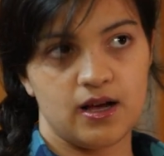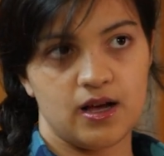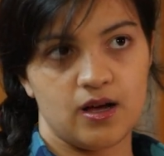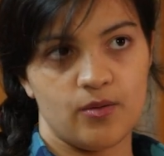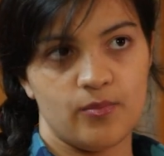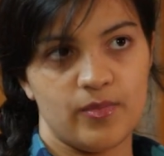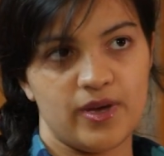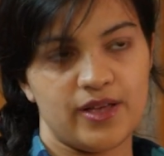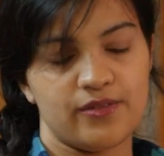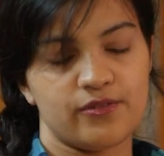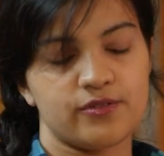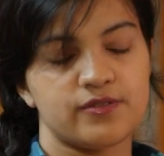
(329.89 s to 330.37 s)

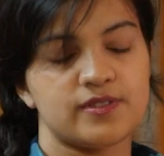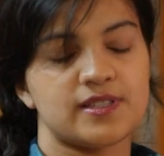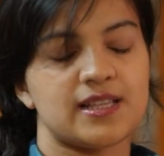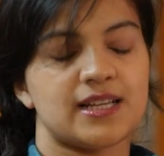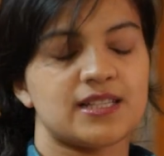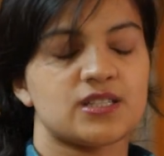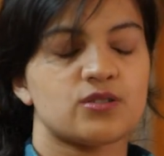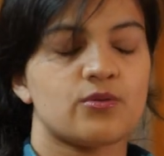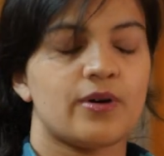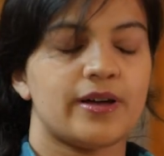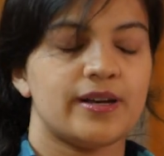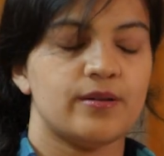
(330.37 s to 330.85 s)
Um, and
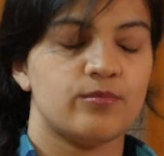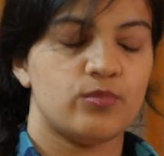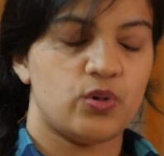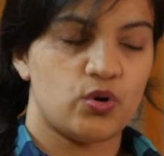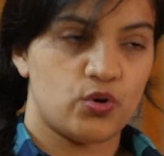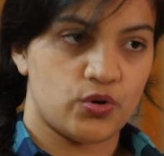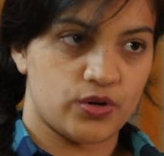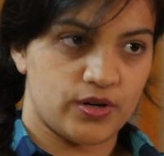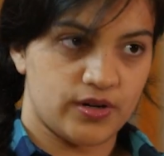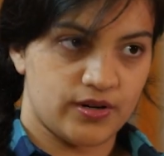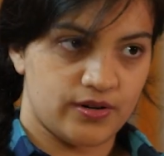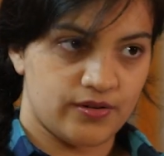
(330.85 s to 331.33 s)
that's quite
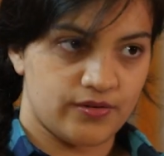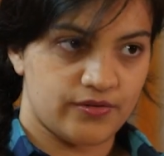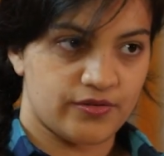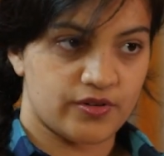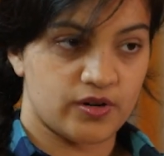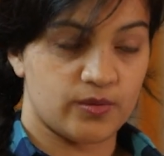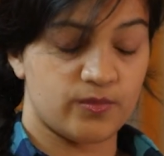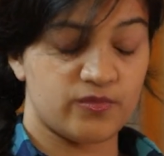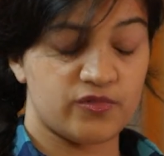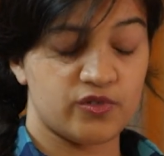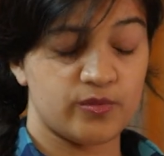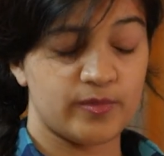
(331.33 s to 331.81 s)
important
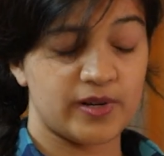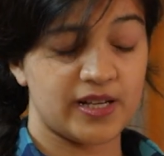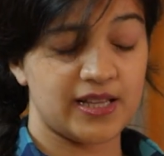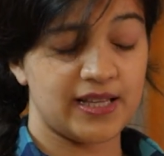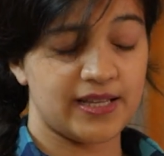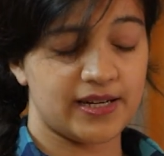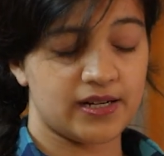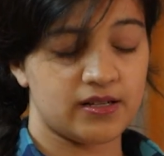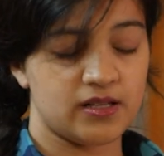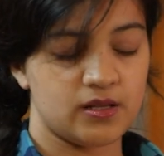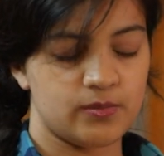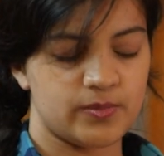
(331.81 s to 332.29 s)
from, from a
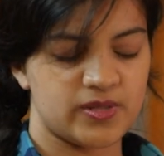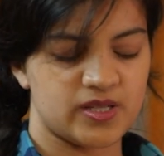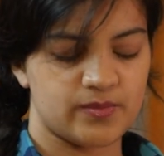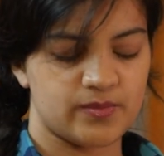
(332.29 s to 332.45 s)
clinical